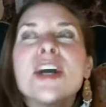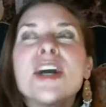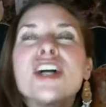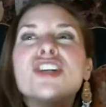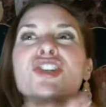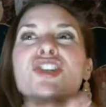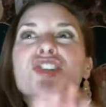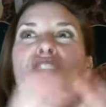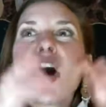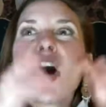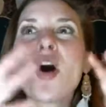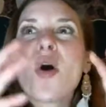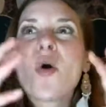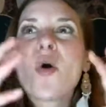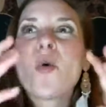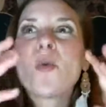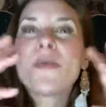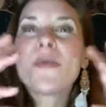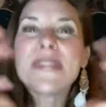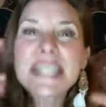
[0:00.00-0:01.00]

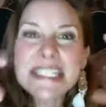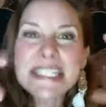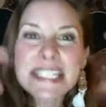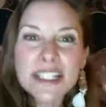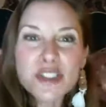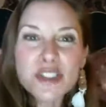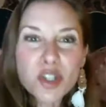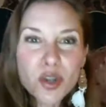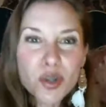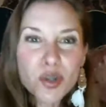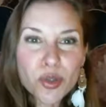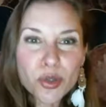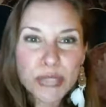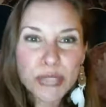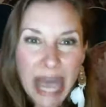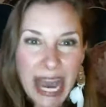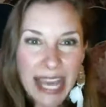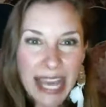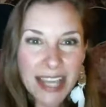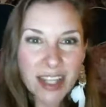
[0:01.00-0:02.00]
So this internal
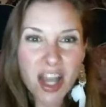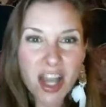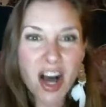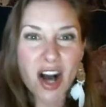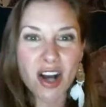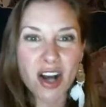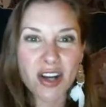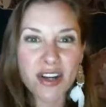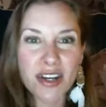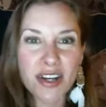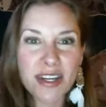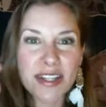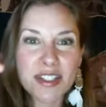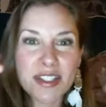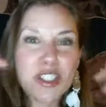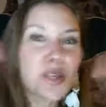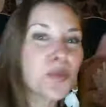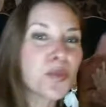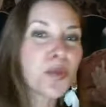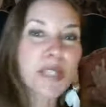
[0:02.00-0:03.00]
dialogue,
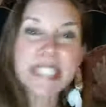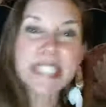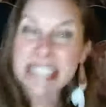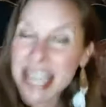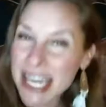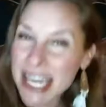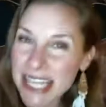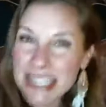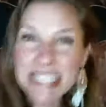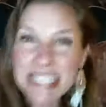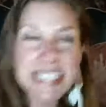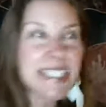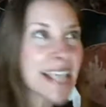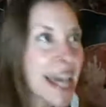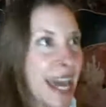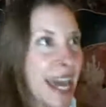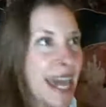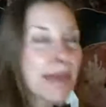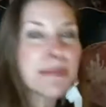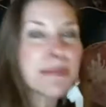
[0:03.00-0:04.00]
dude, we're saying the
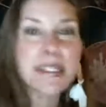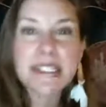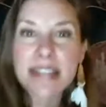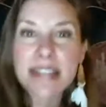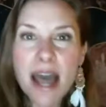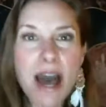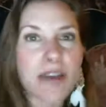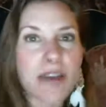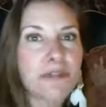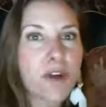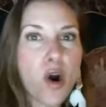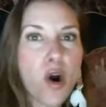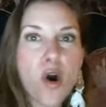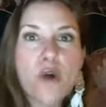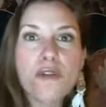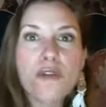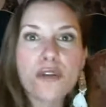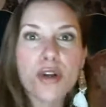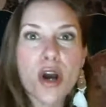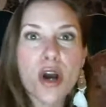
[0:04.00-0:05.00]
same stuff
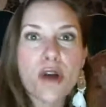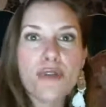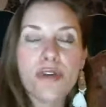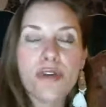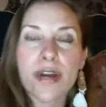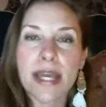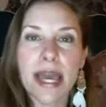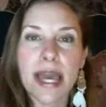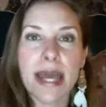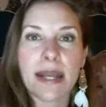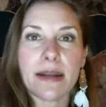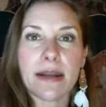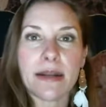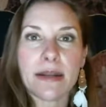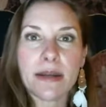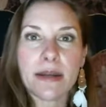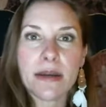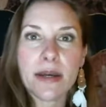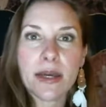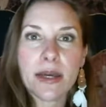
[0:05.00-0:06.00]
over and over again.
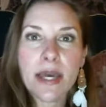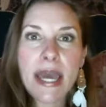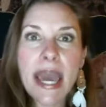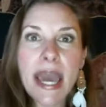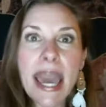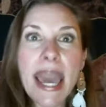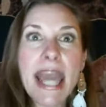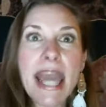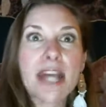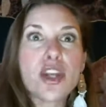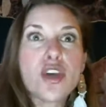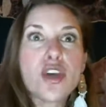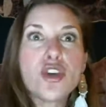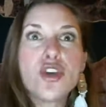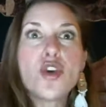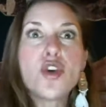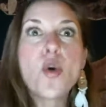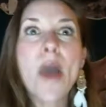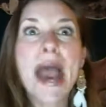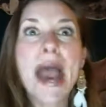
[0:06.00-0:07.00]
And
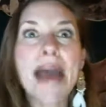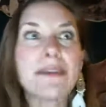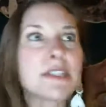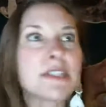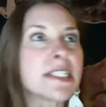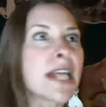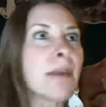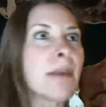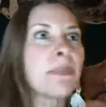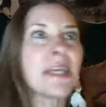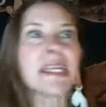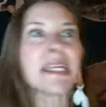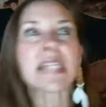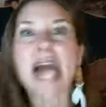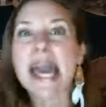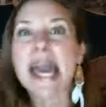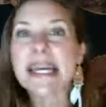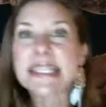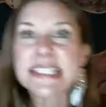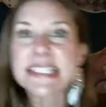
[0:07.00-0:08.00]
you have something
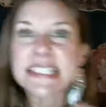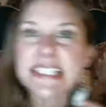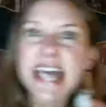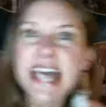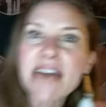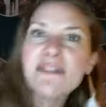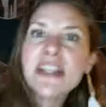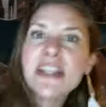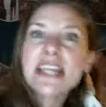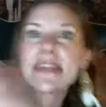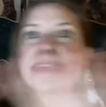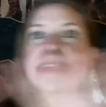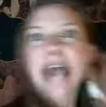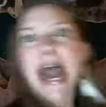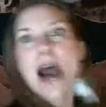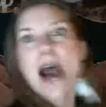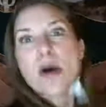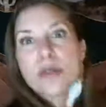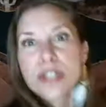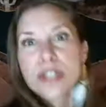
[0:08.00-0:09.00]
like
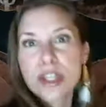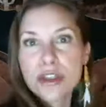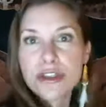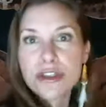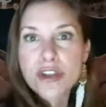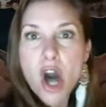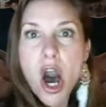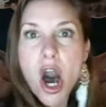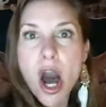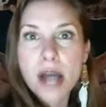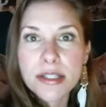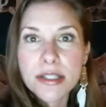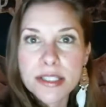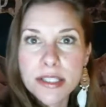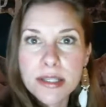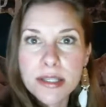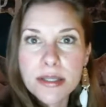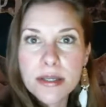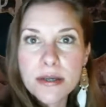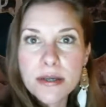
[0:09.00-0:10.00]
70,000
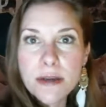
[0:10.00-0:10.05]
thoughts